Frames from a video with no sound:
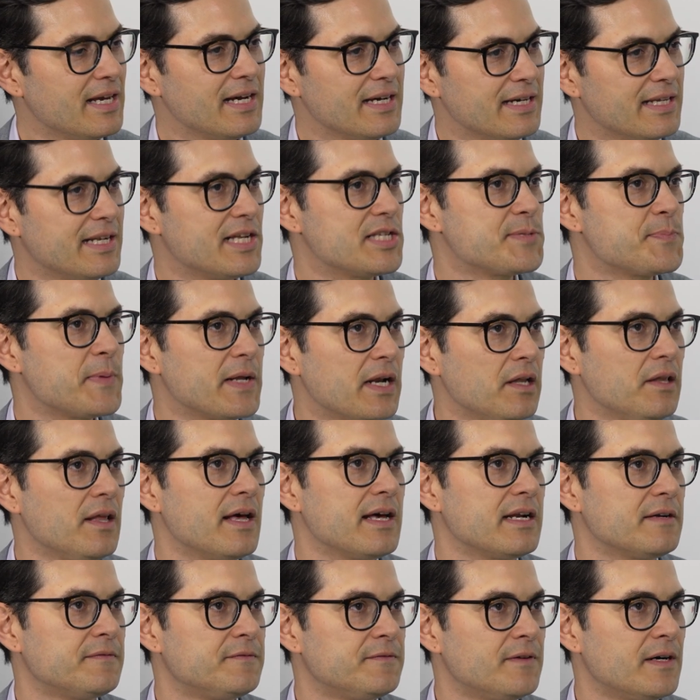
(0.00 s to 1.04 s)
Yeah, and it's been a
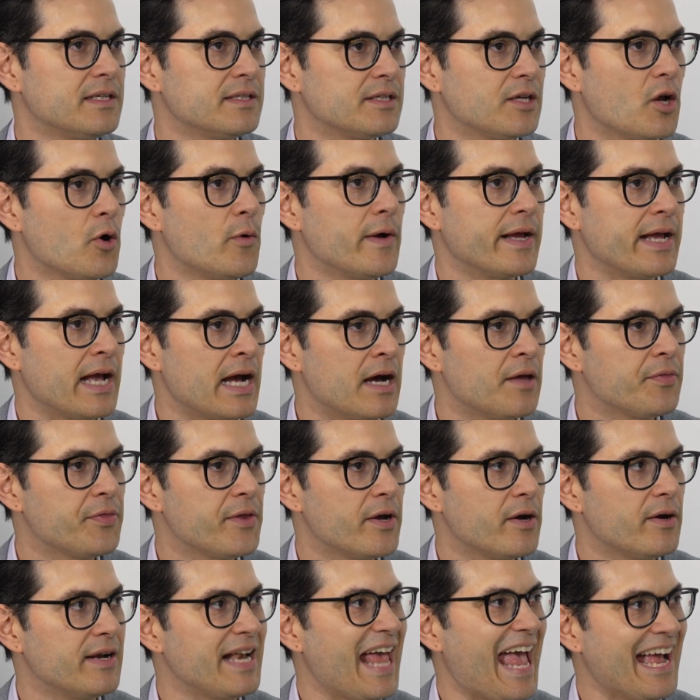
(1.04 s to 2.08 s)
lot of fun going out
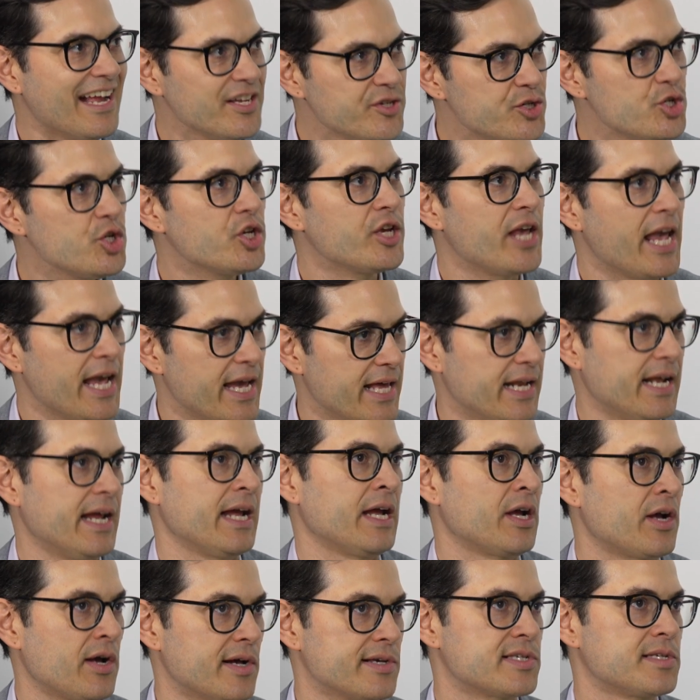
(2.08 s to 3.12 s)
there and
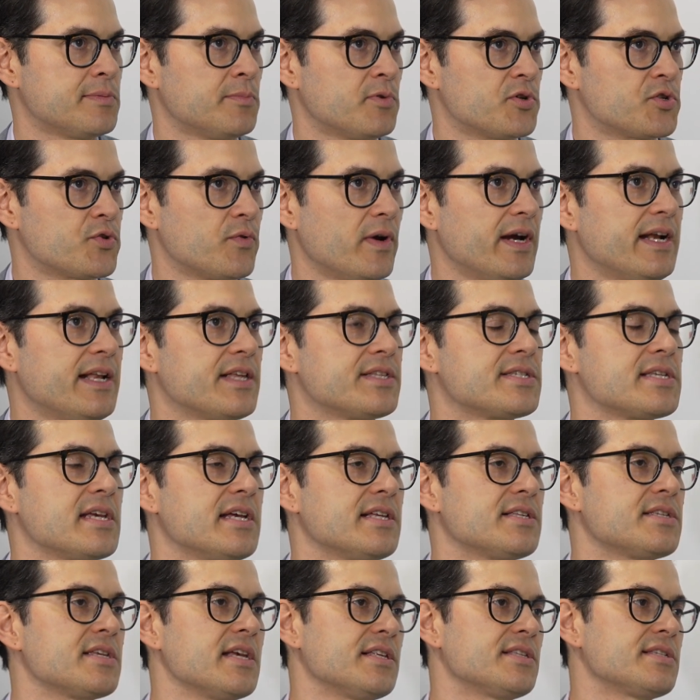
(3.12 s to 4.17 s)
educating customers, right?
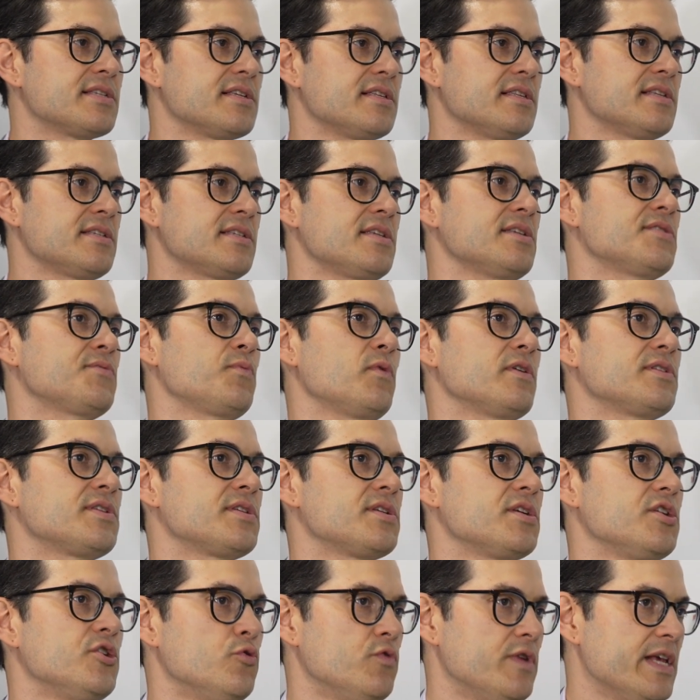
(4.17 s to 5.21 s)
It's this is
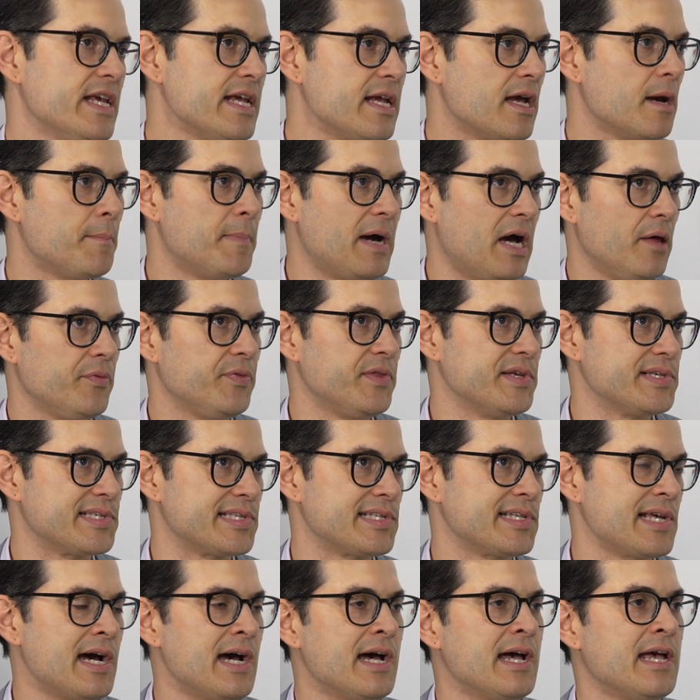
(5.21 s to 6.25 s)
what's unique about this
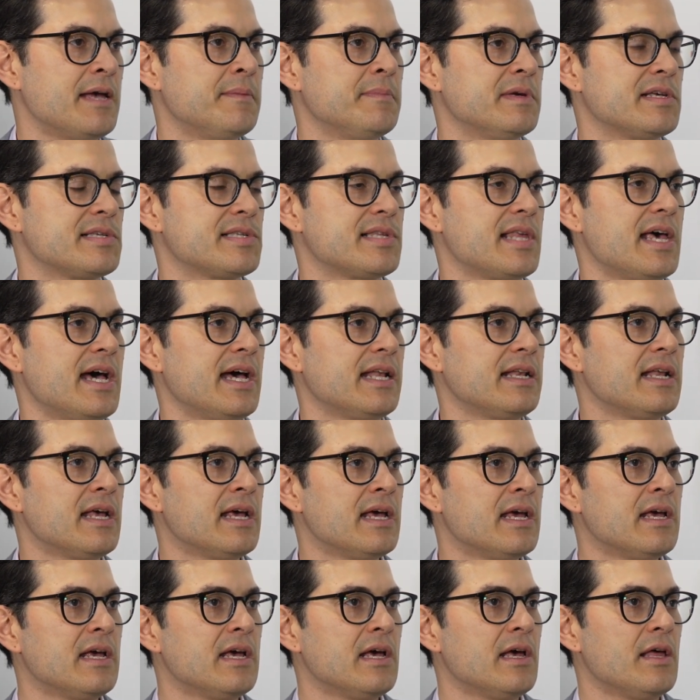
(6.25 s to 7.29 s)
time, is that
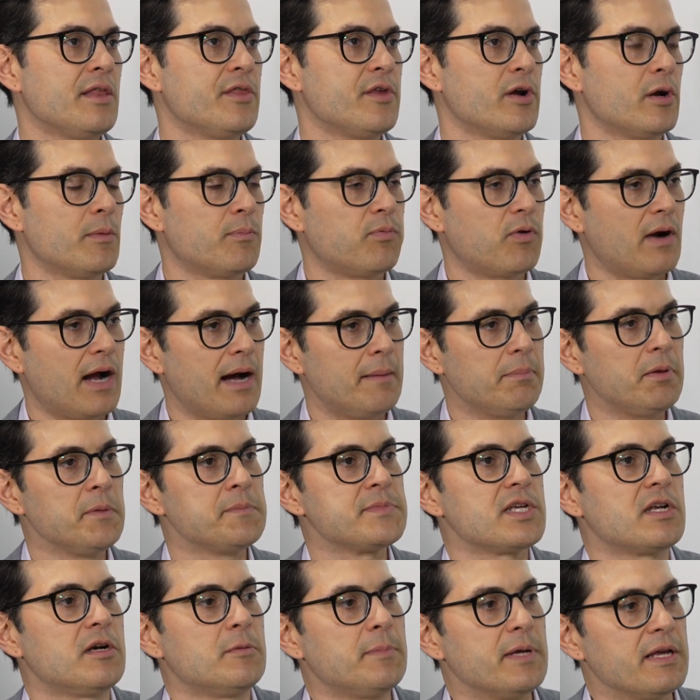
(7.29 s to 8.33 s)
there are
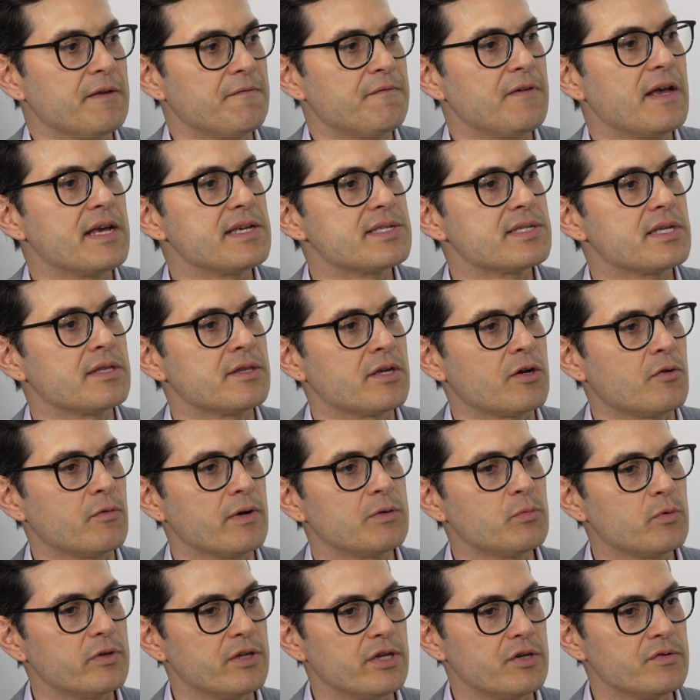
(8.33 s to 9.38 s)
problems that are being faced on the
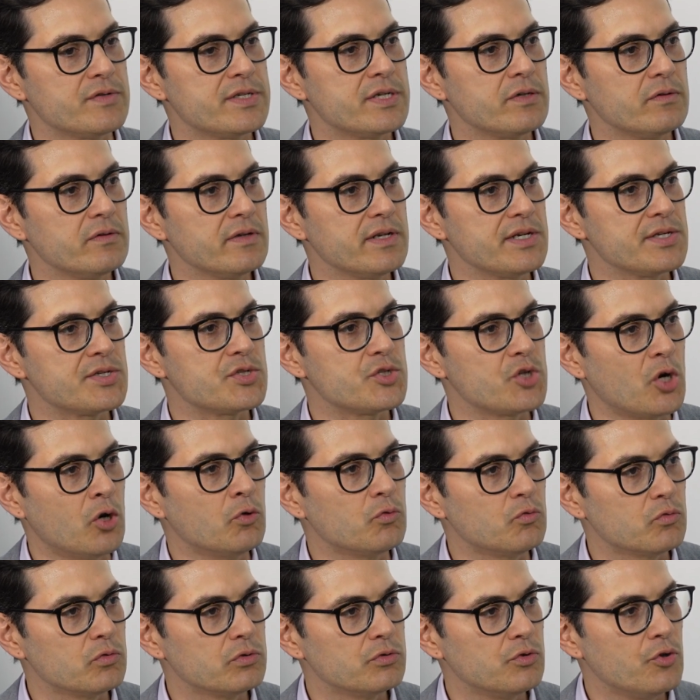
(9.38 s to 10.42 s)
grid where the utilities
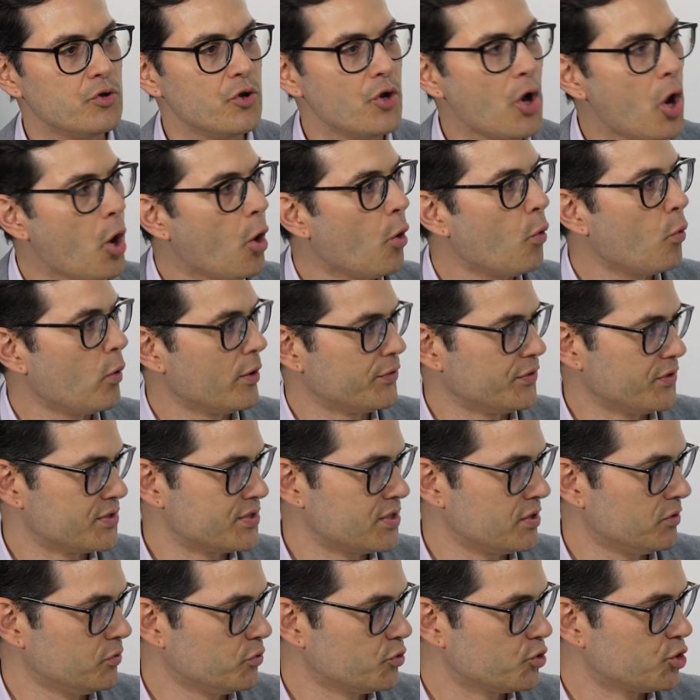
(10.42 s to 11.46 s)
don't know what the
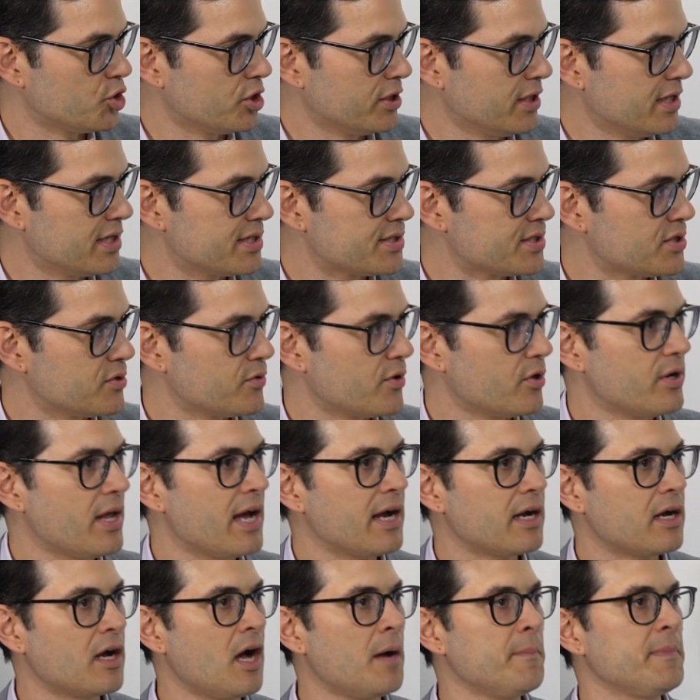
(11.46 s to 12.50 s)
solution is. So they're
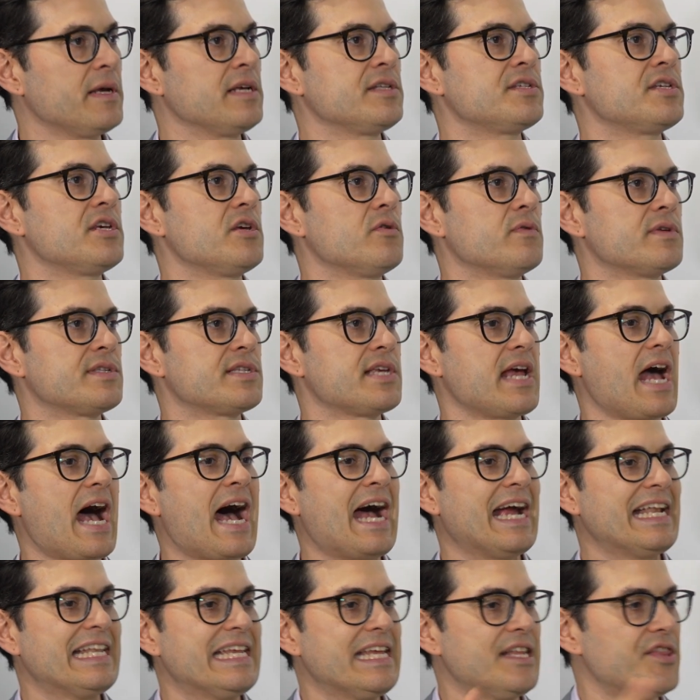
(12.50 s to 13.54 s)
not coming to you and say,
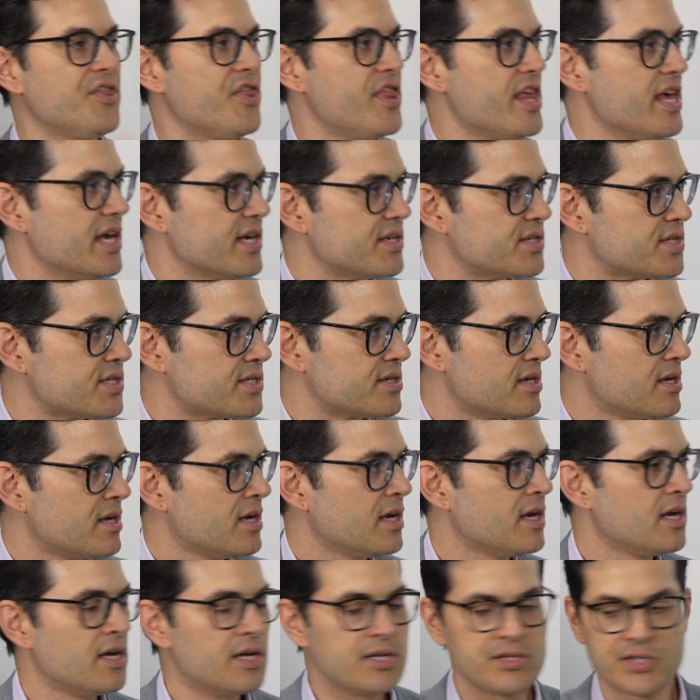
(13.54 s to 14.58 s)
I need this
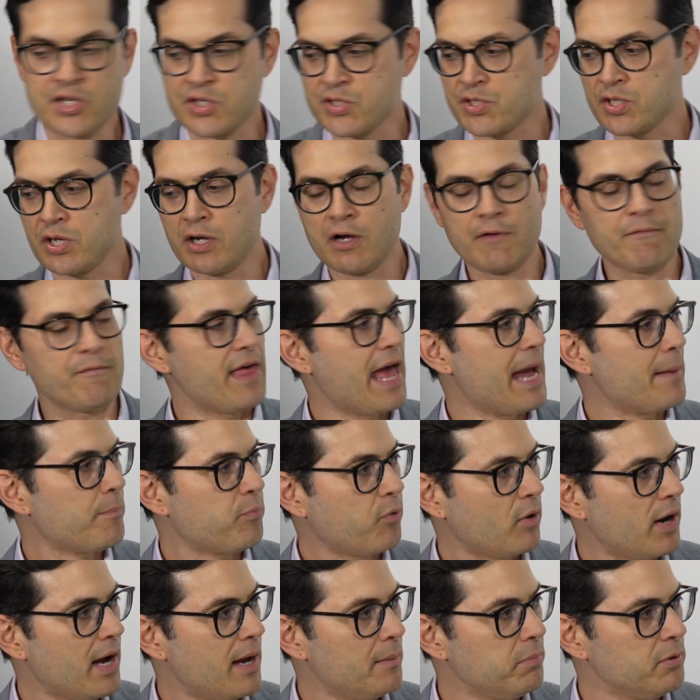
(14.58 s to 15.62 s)
to solve that
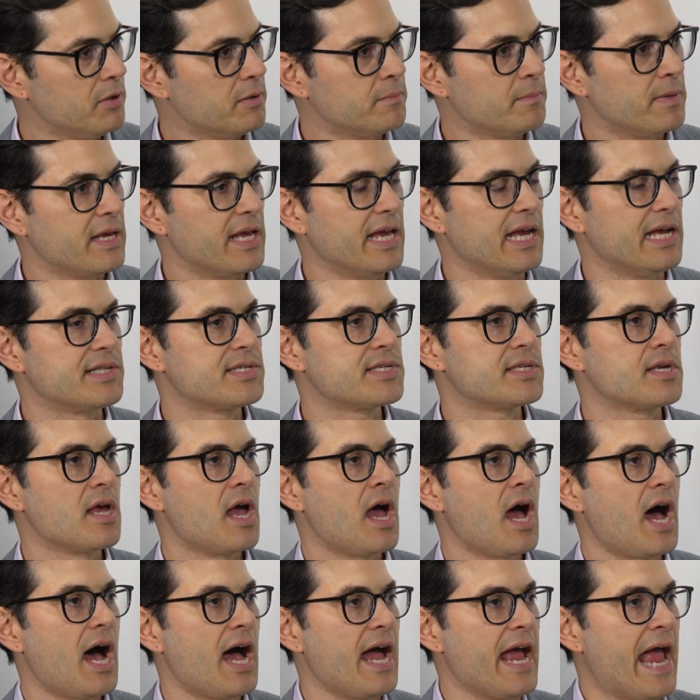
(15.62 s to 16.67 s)
problem. It's
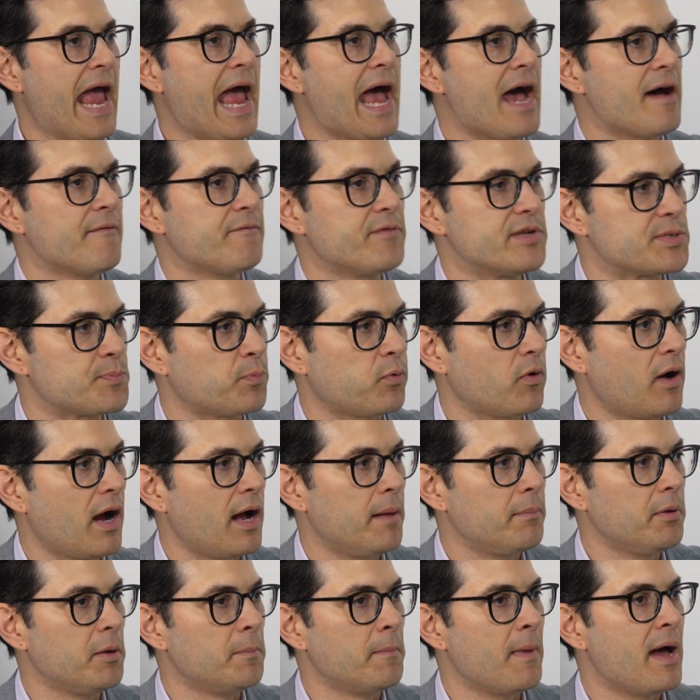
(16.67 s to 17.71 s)
I have this
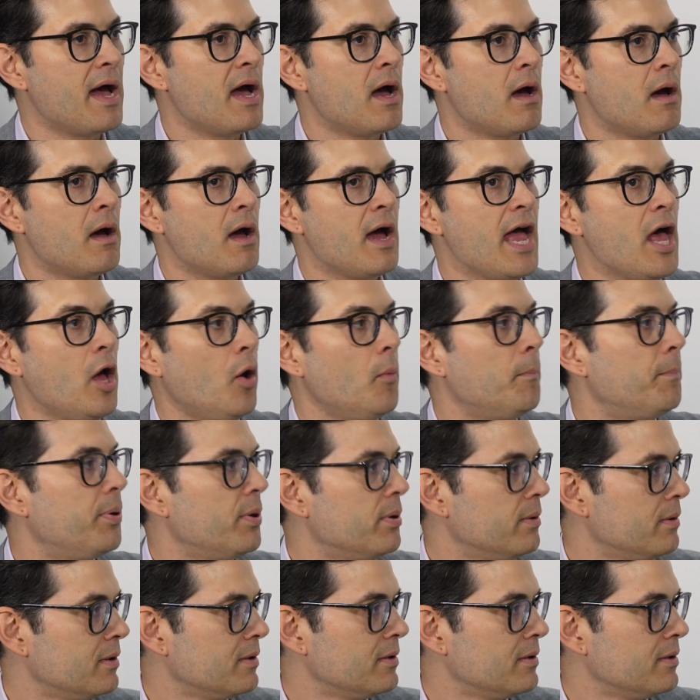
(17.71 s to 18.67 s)
problem, help.